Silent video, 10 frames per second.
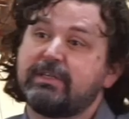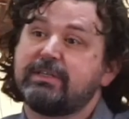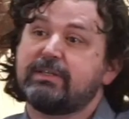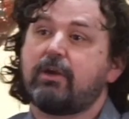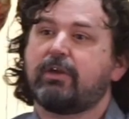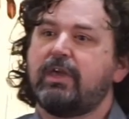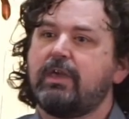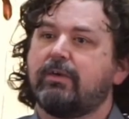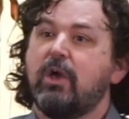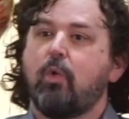is our
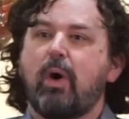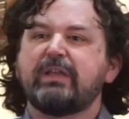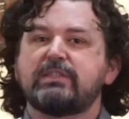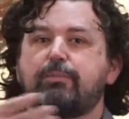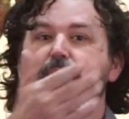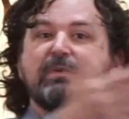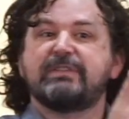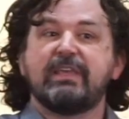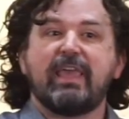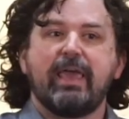king, white
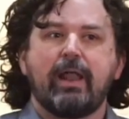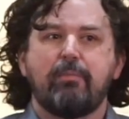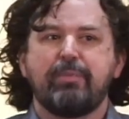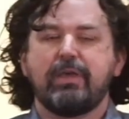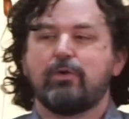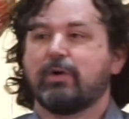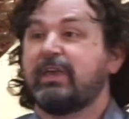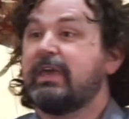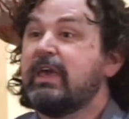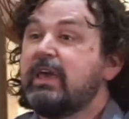supremacy cannot be your
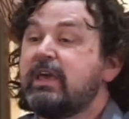king.